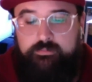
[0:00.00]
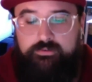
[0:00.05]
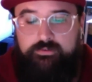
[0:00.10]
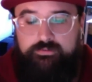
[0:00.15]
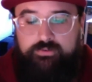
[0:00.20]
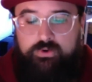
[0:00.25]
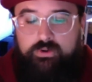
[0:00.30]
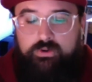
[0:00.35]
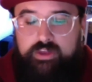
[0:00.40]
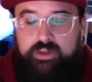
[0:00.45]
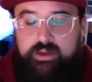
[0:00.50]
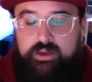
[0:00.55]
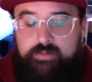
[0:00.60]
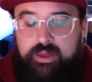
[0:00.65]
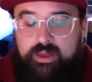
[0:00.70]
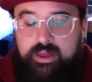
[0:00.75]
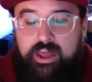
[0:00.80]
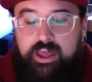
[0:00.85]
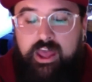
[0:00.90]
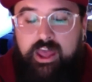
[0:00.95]
for them
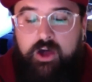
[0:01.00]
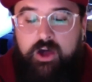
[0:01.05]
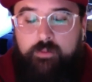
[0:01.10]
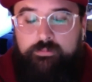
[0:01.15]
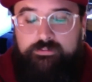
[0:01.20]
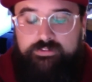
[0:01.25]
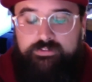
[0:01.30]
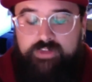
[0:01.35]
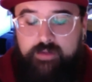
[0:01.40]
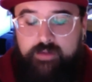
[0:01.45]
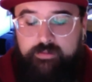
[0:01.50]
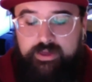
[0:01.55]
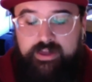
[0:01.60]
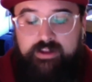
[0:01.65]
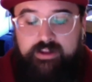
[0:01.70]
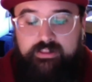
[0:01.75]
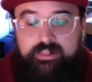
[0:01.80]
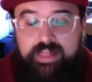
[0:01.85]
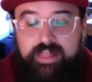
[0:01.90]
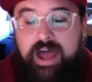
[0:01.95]
helps them and
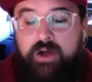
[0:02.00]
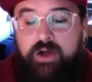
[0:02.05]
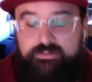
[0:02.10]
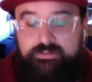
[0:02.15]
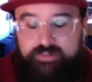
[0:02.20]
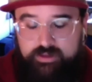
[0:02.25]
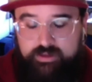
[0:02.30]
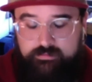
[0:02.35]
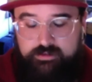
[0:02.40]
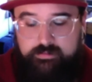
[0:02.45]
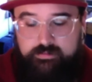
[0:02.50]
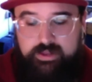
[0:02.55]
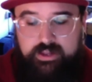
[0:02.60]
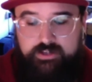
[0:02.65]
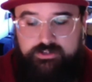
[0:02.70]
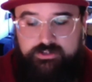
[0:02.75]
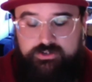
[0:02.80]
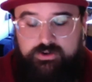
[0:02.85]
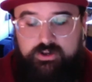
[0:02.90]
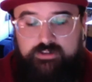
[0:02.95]
allows them to make a
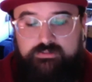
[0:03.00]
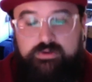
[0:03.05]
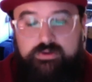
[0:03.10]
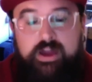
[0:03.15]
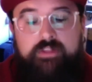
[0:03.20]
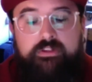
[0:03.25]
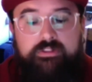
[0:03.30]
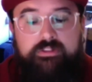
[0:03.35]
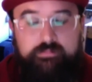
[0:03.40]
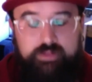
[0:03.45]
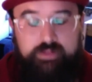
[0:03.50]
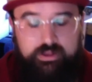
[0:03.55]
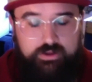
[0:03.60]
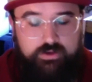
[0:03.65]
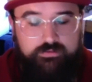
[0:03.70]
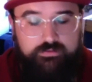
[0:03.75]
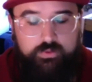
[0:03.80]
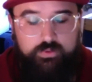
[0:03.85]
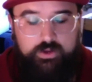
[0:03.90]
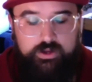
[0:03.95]
choice rather than being
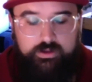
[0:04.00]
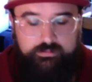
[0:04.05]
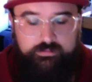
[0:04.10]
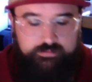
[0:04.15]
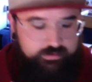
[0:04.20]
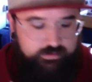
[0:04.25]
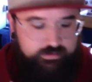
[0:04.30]
overwhelmed.